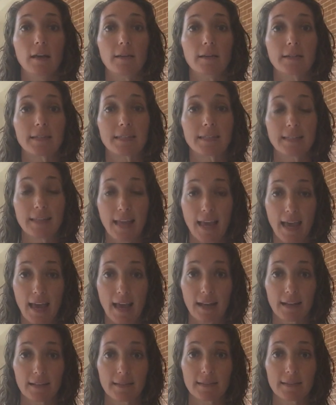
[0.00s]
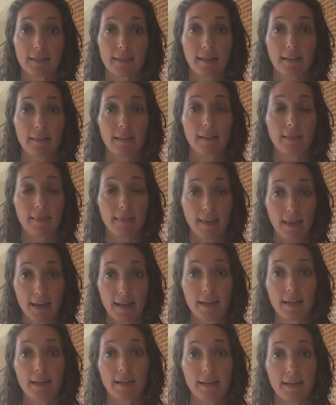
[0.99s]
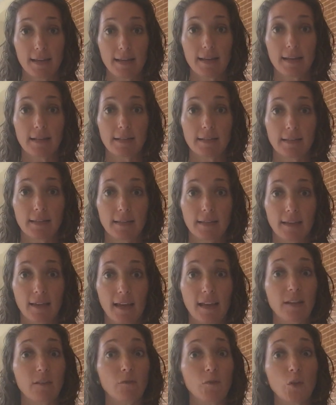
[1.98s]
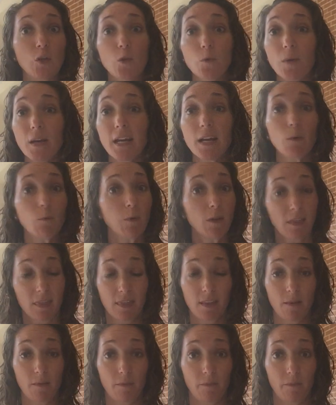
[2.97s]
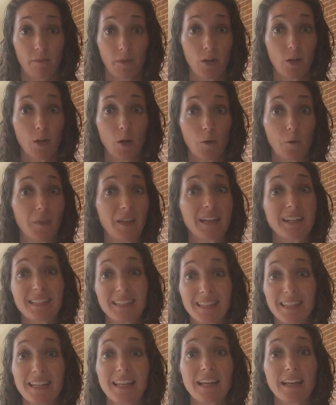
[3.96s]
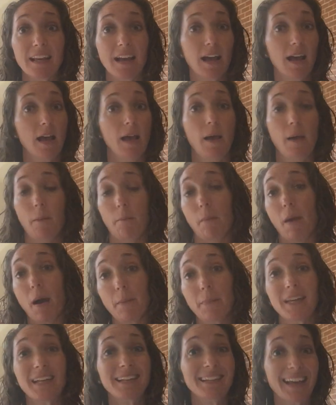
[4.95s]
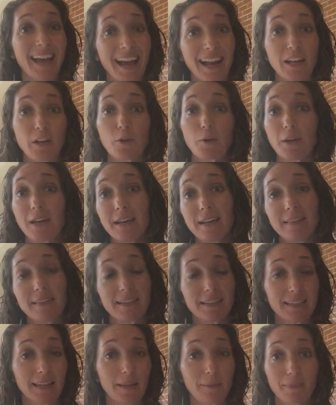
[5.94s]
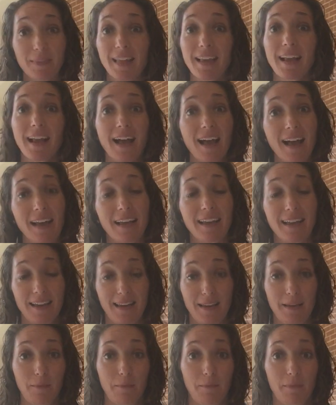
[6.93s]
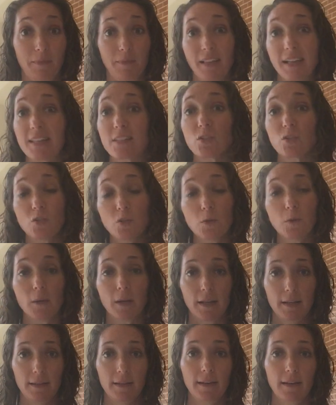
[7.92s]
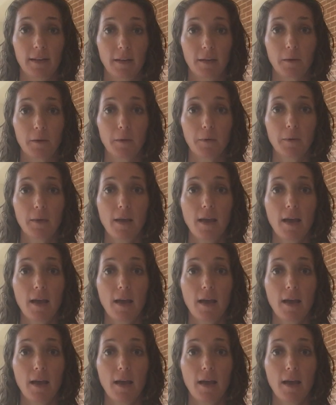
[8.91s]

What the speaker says: snacks that they can eat. And if you eat with them, you know, they see mommy and daddy are eating the same thing I am. Let's do it, you know.